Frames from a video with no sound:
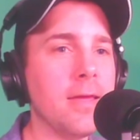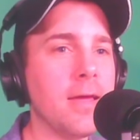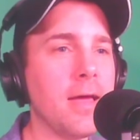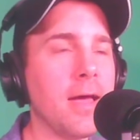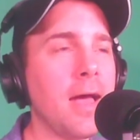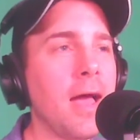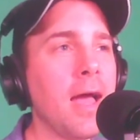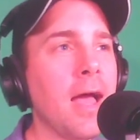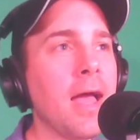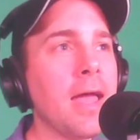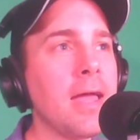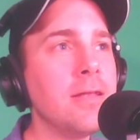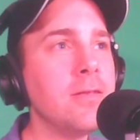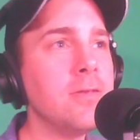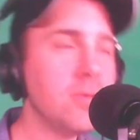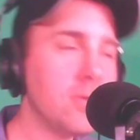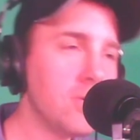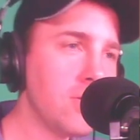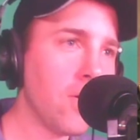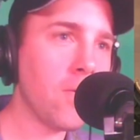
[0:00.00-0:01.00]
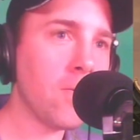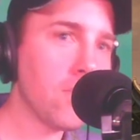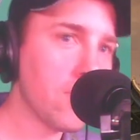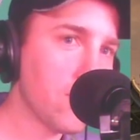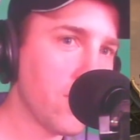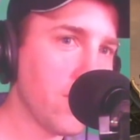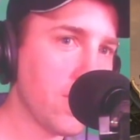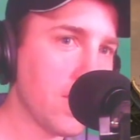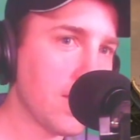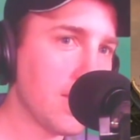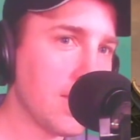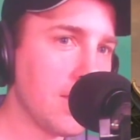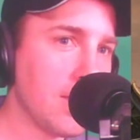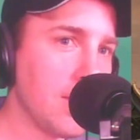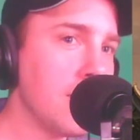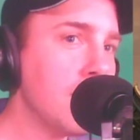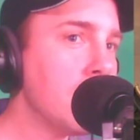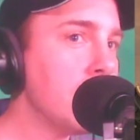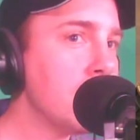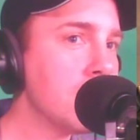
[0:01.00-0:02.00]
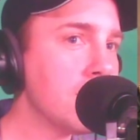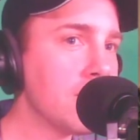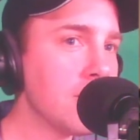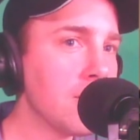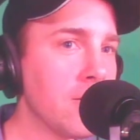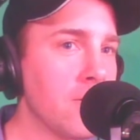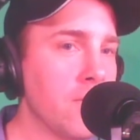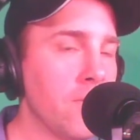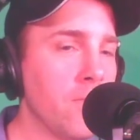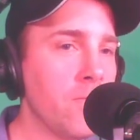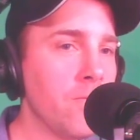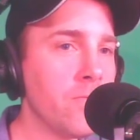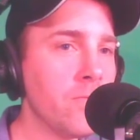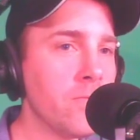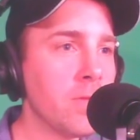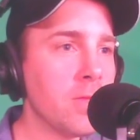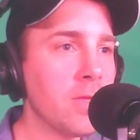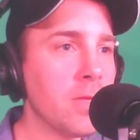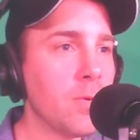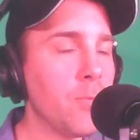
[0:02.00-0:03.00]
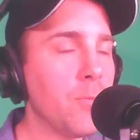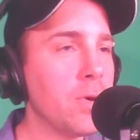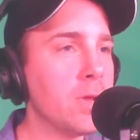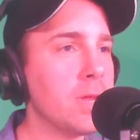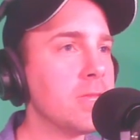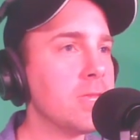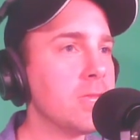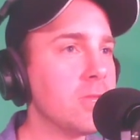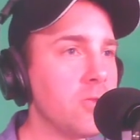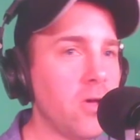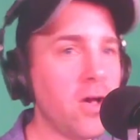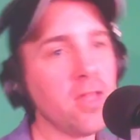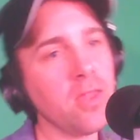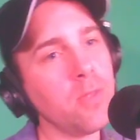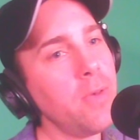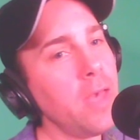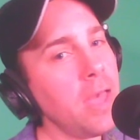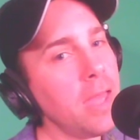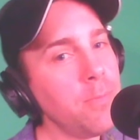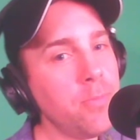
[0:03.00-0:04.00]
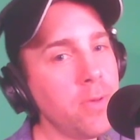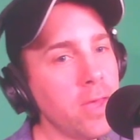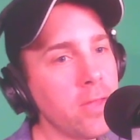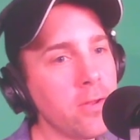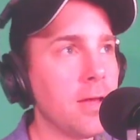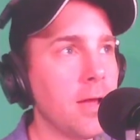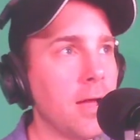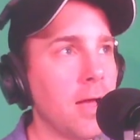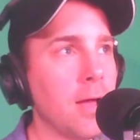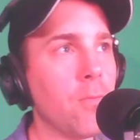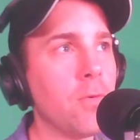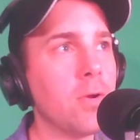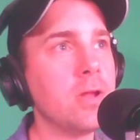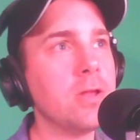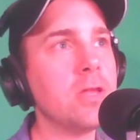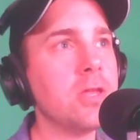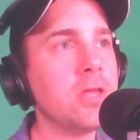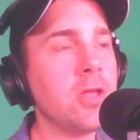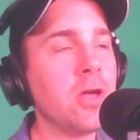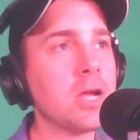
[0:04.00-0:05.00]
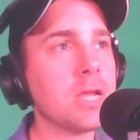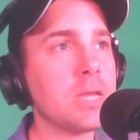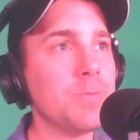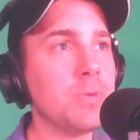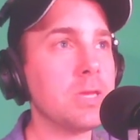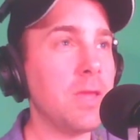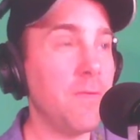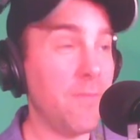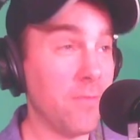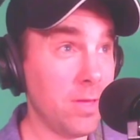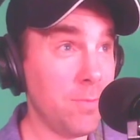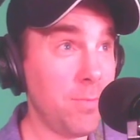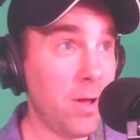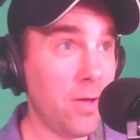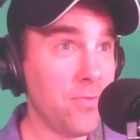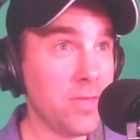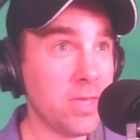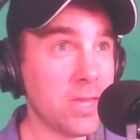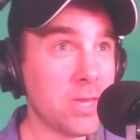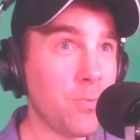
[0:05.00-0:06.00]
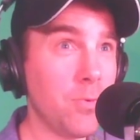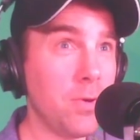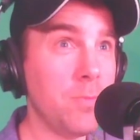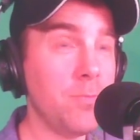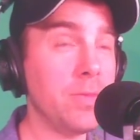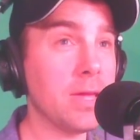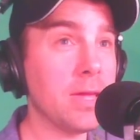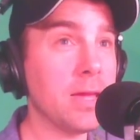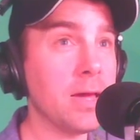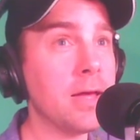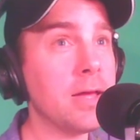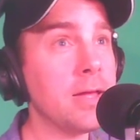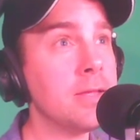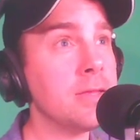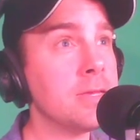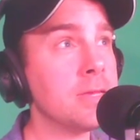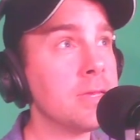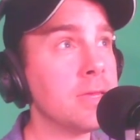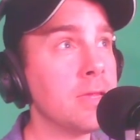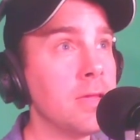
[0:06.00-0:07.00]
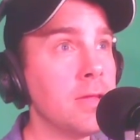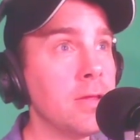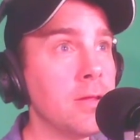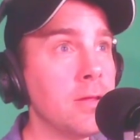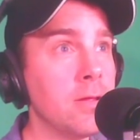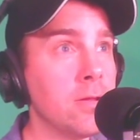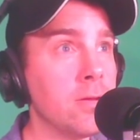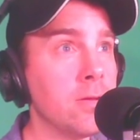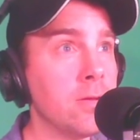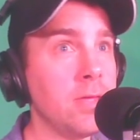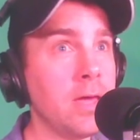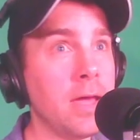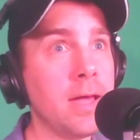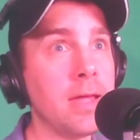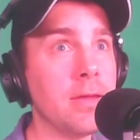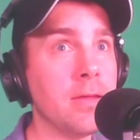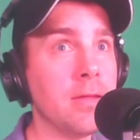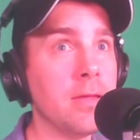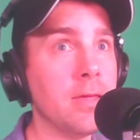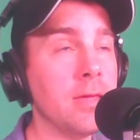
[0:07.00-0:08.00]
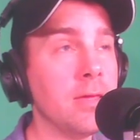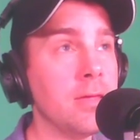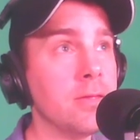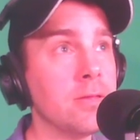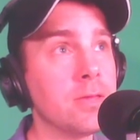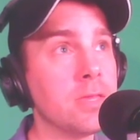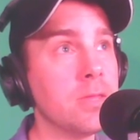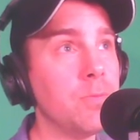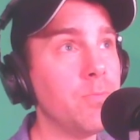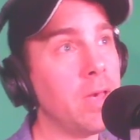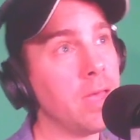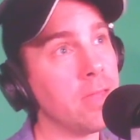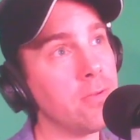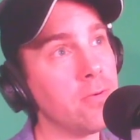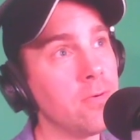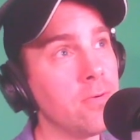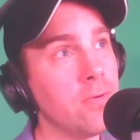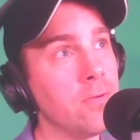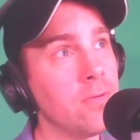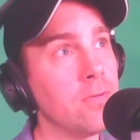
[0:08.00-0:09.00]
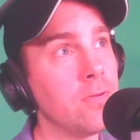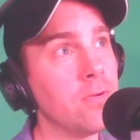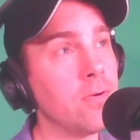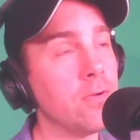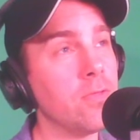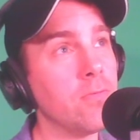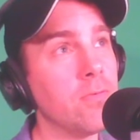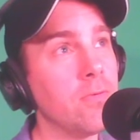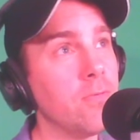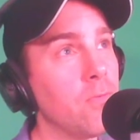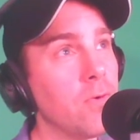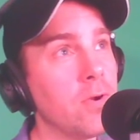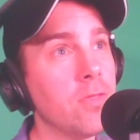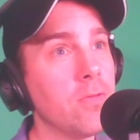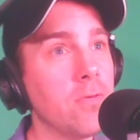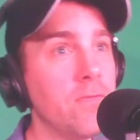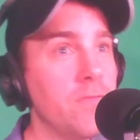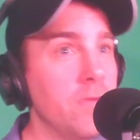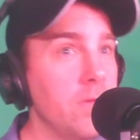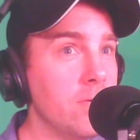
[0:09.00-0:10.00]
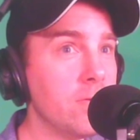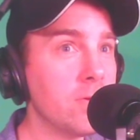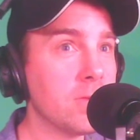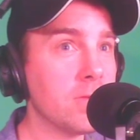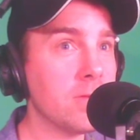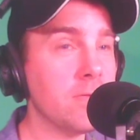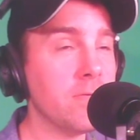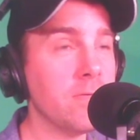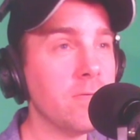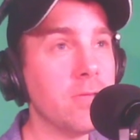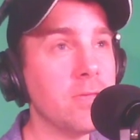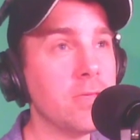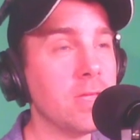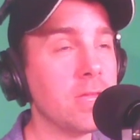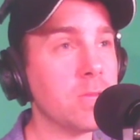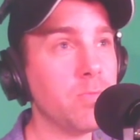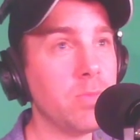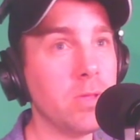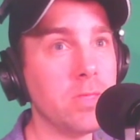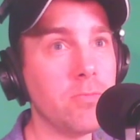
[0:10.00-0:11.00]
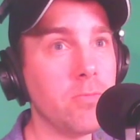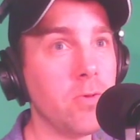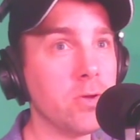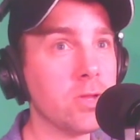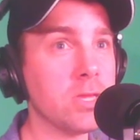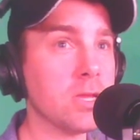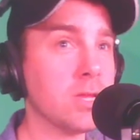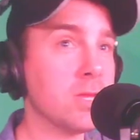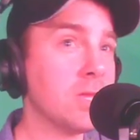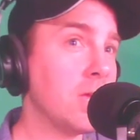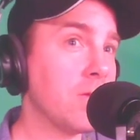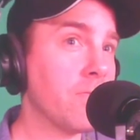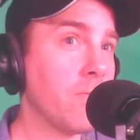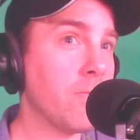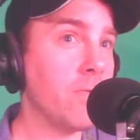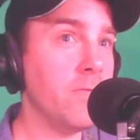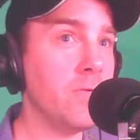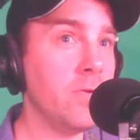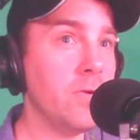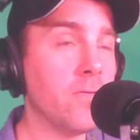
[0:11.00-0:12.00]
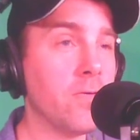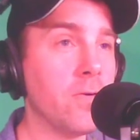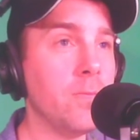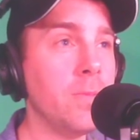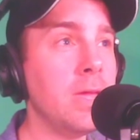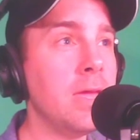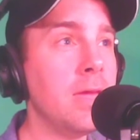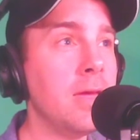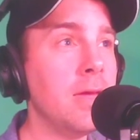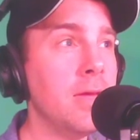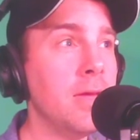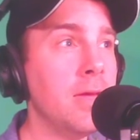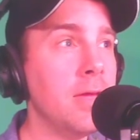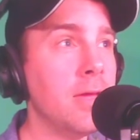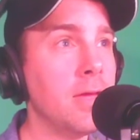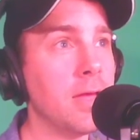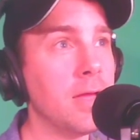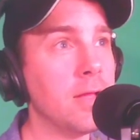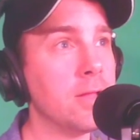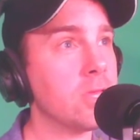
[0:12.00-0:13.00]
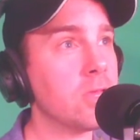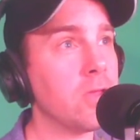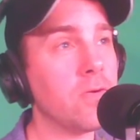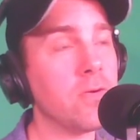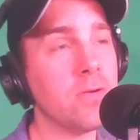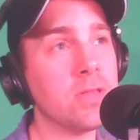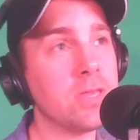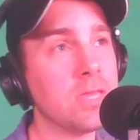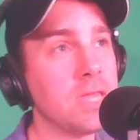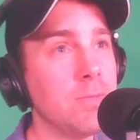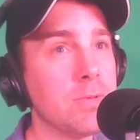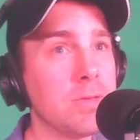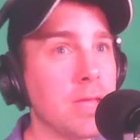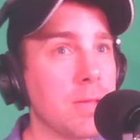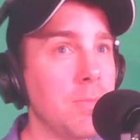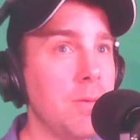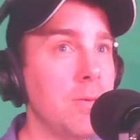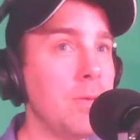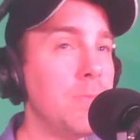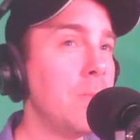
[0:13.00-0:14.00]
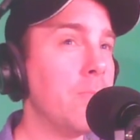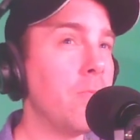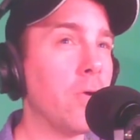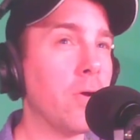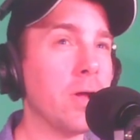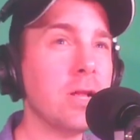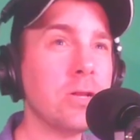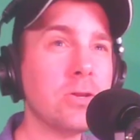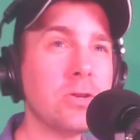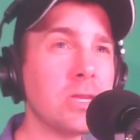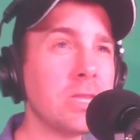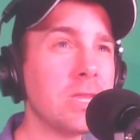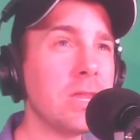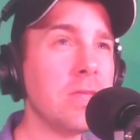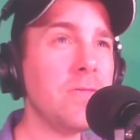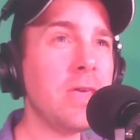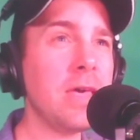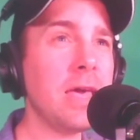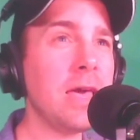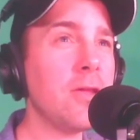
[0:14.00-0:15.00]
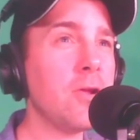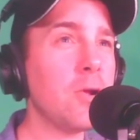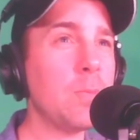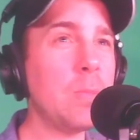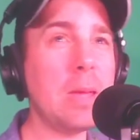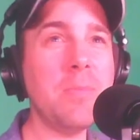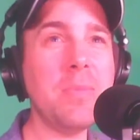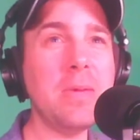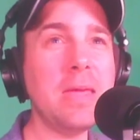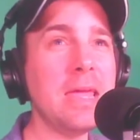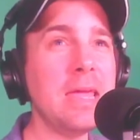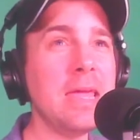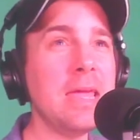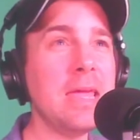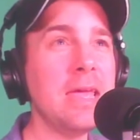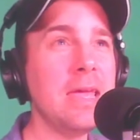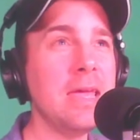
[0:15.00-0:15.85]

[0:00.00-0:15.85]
I don't think it is, but it's not a bad pedal. I wanted to talk specifically about this one because that is the pedal, or one of the reviews that's been the most successful review for me. And so it seems like maybe people are interested in that, or maybe